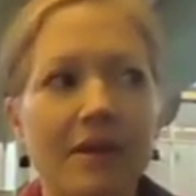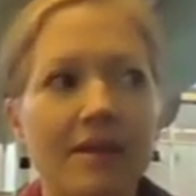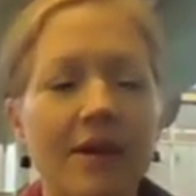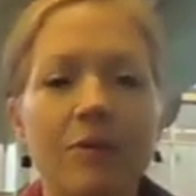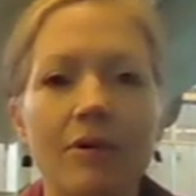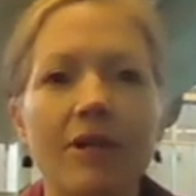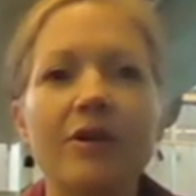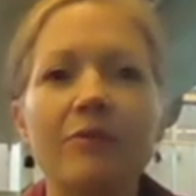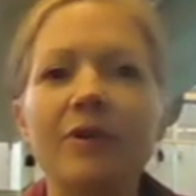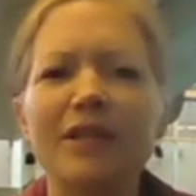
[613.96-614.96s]
they were, you
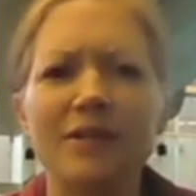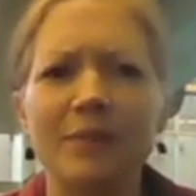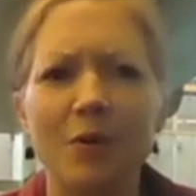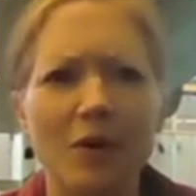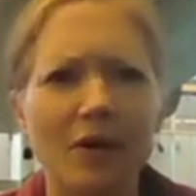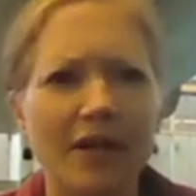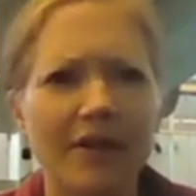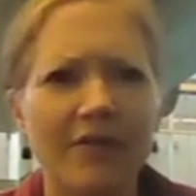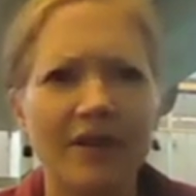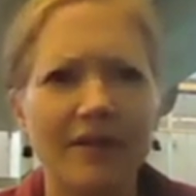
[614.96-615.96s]
know, really
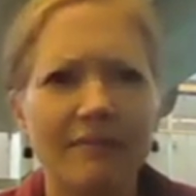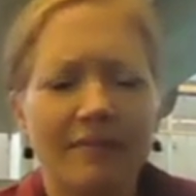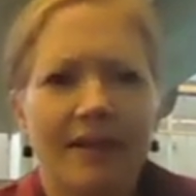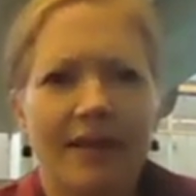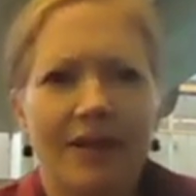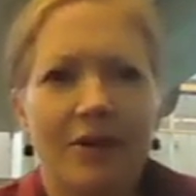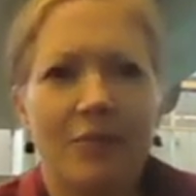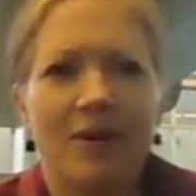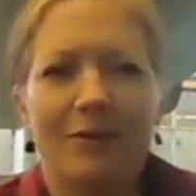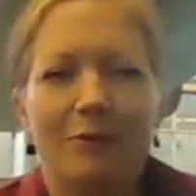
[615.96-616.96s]
supportive and, you know,
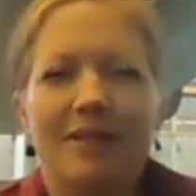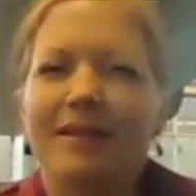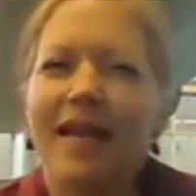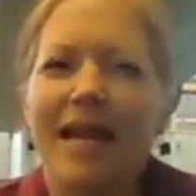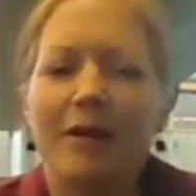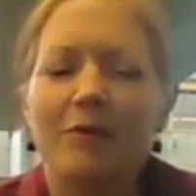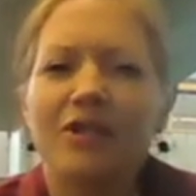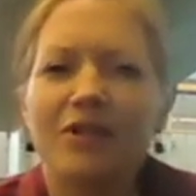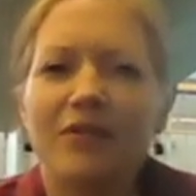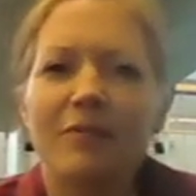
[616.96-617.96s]
but it was, again, it was
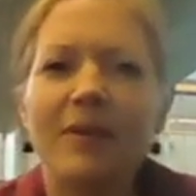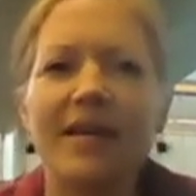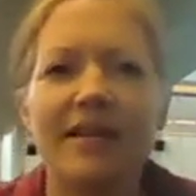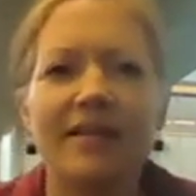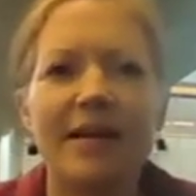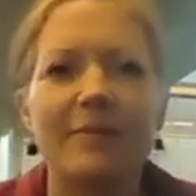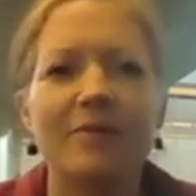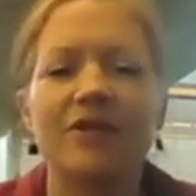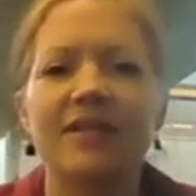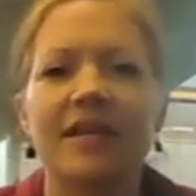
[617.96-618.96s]
just for me at that time, it
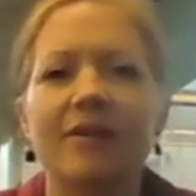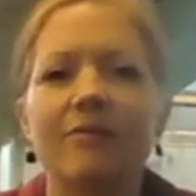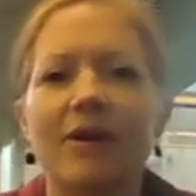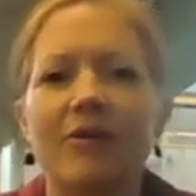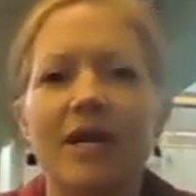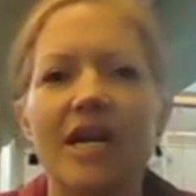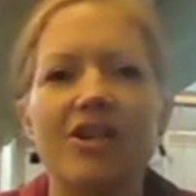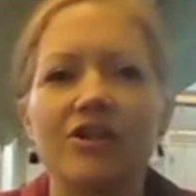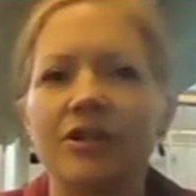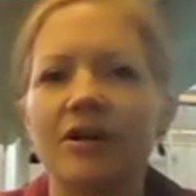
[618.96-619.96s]
was just like
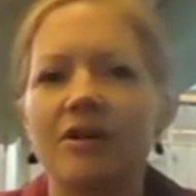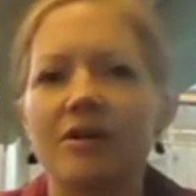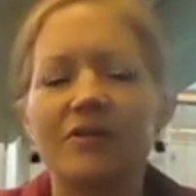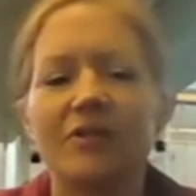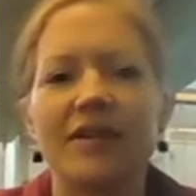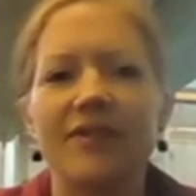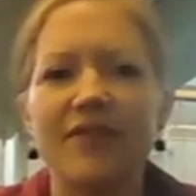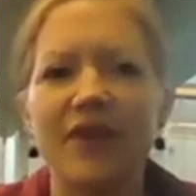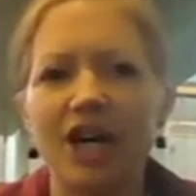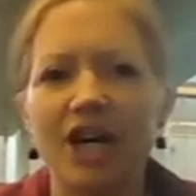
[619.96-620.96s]
recreational. It was just like
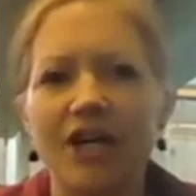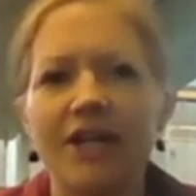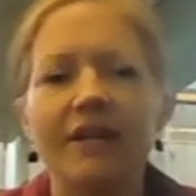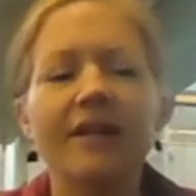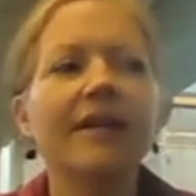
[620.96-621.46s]
fun.